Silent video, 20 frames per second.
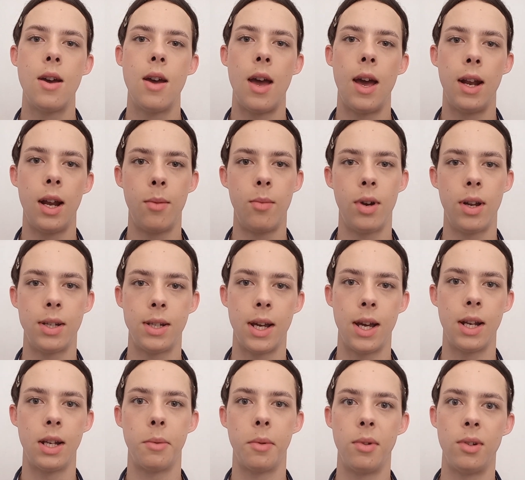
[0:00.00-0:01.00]
And I'm
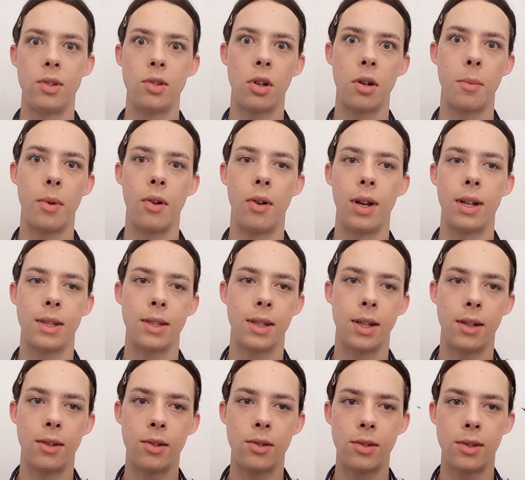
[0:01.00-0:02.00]
right-handed, but I'm going to start on my right
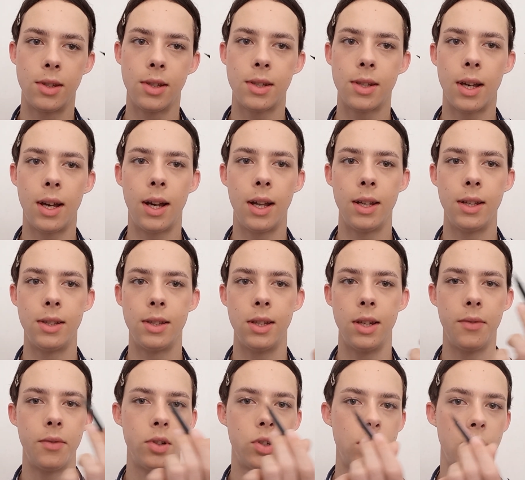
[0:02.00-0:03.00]
side because this eyelid's a
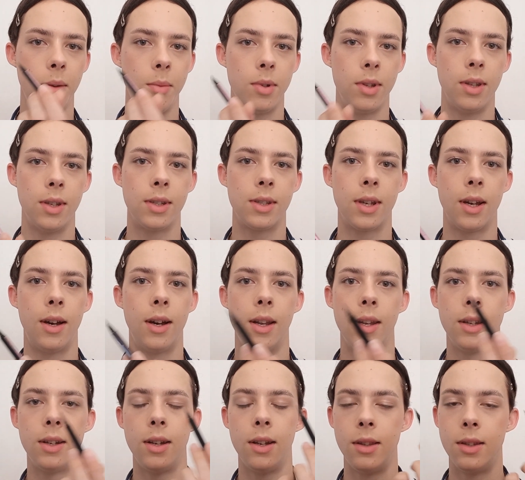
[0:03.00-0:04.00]
different shape to this
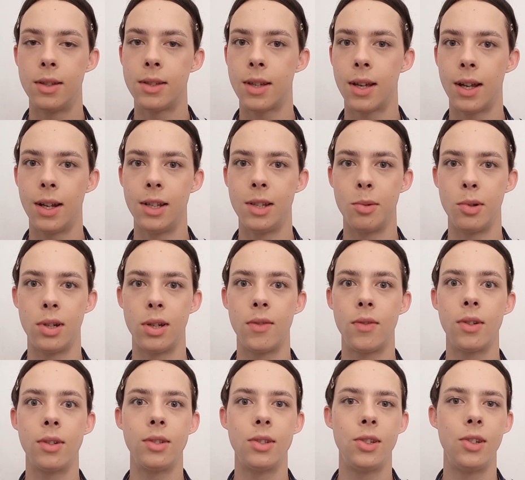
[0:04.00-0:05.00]
eyelid, and this eyelid's more
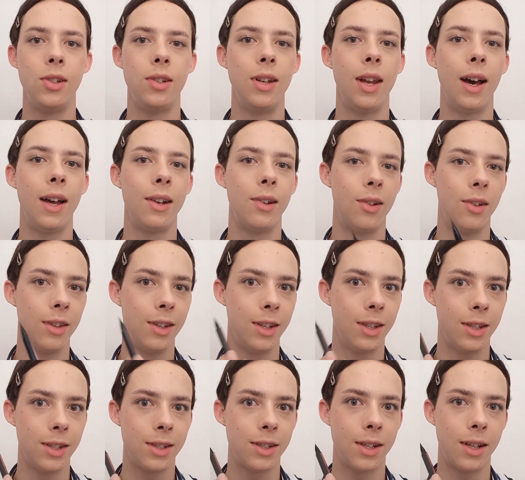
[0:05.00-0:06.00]
difficult to do liner on than
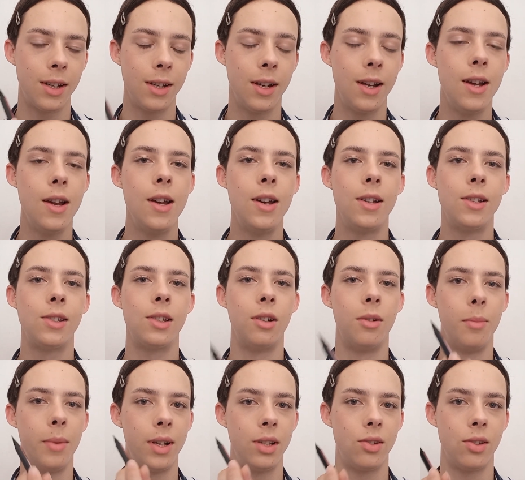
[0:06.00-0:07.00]
this side. So I'll
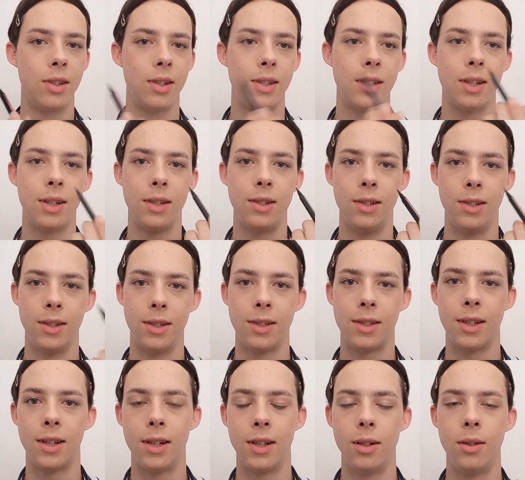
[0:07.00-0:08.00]
match this side to this
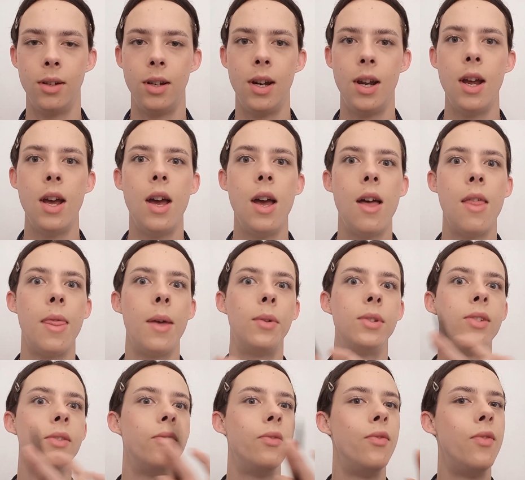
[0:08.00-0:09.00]
side. That
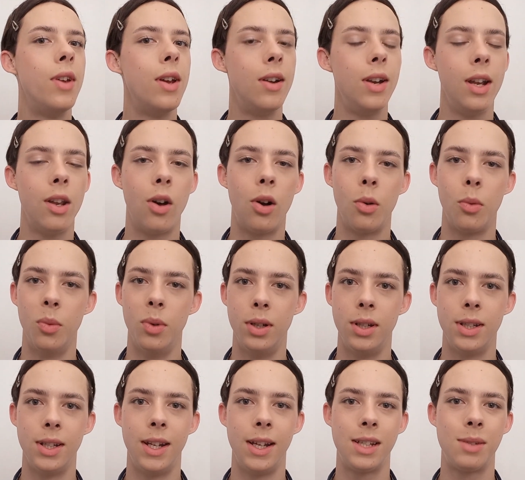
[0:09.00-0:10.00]
was a very
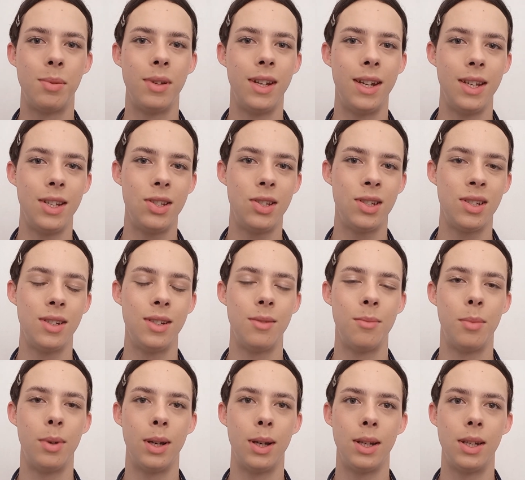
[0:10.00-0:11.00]
long-winded explanation,
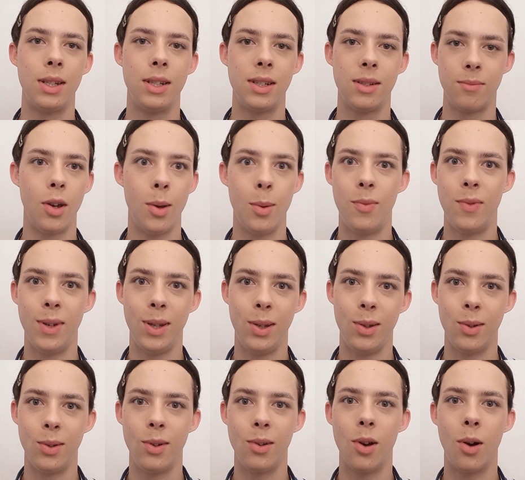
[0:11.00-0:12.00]
but hopefully
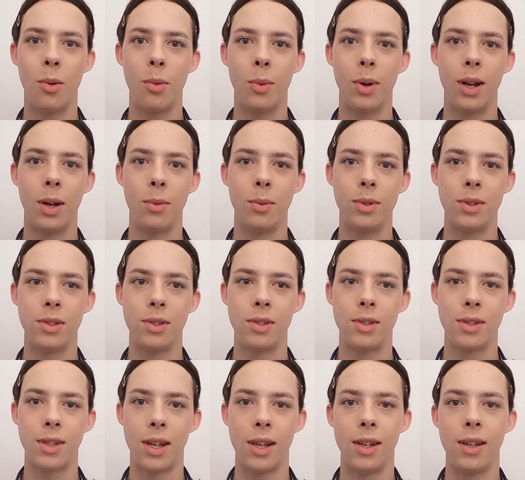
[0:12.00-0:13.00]
you got what I was
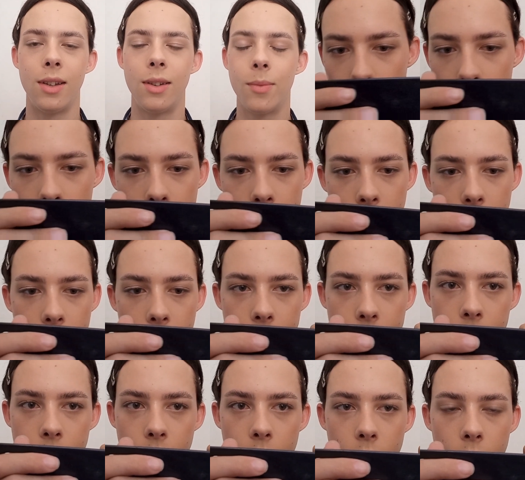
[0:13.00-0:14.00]
saying.
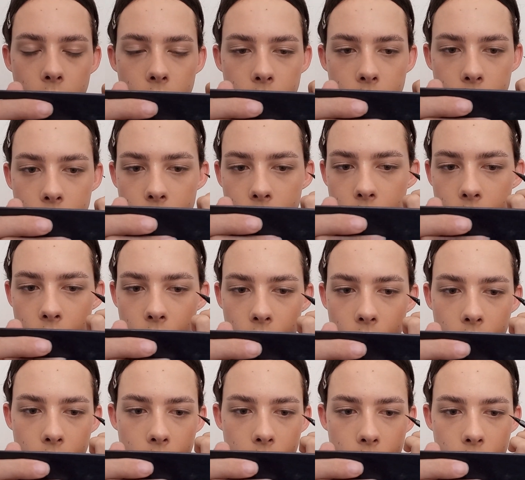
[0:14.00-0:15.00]
But you look
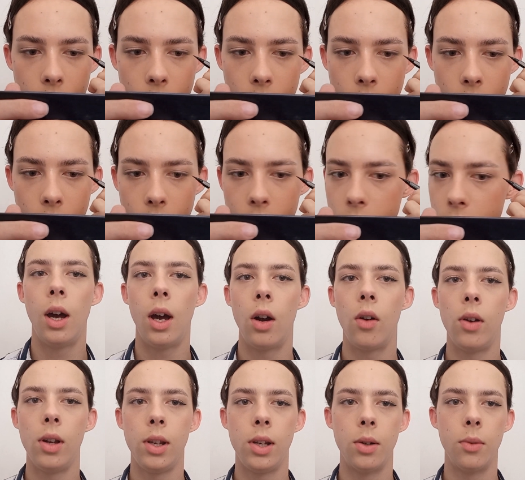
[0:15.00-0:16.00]
straight ahead. I
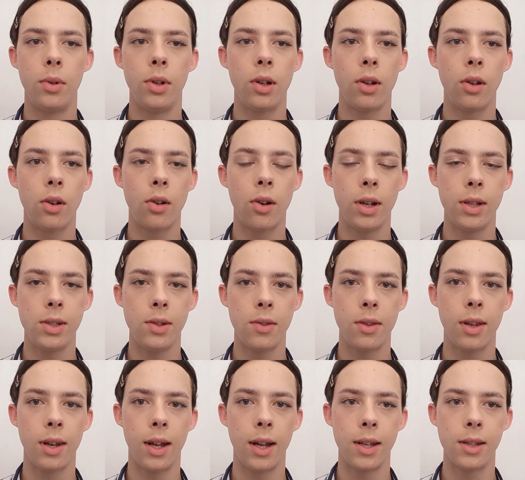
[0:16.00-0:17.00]
really don't want to go crazy with
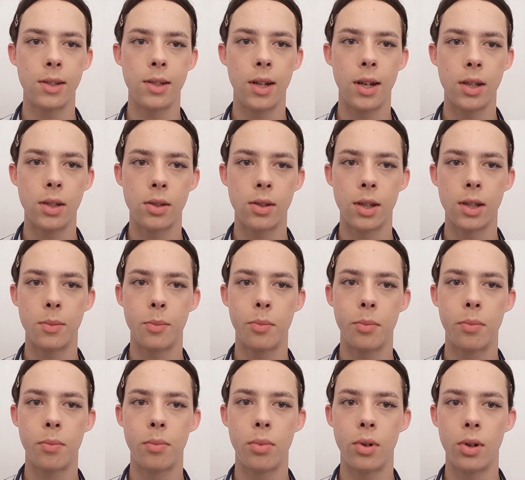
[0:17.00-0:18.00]
the line today, so that's
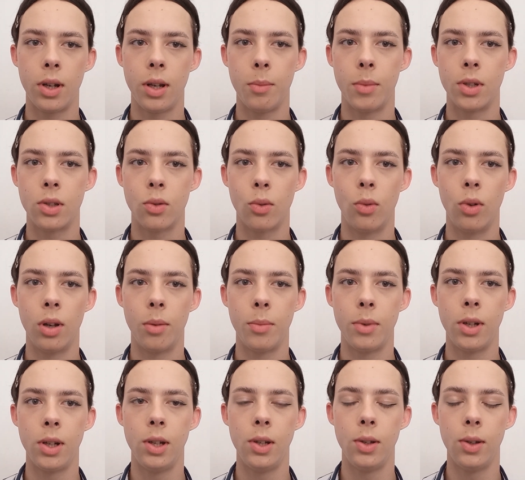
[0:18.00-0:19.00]
pretty much all I'm
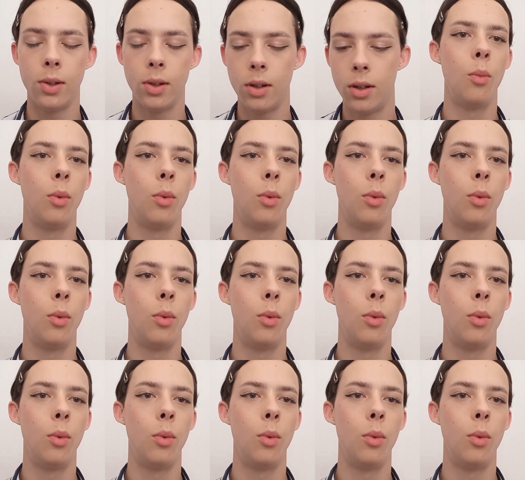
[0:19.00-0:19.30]
going to do.